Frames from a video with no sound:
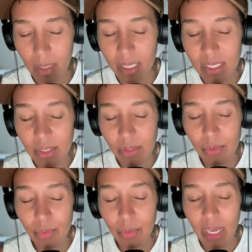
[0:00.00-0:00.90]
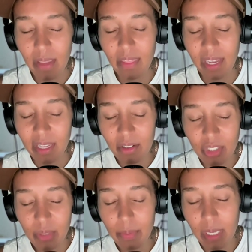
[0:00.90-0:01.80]
Listen to the inner
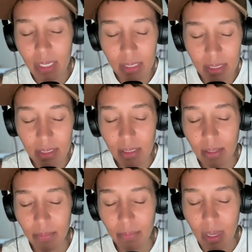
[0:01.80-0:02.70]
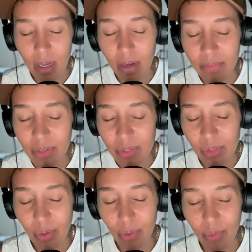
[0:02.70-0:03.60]
GPS system of your
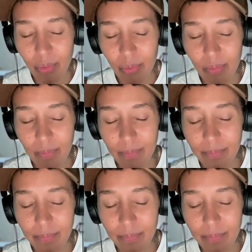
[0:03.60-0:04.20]
soul.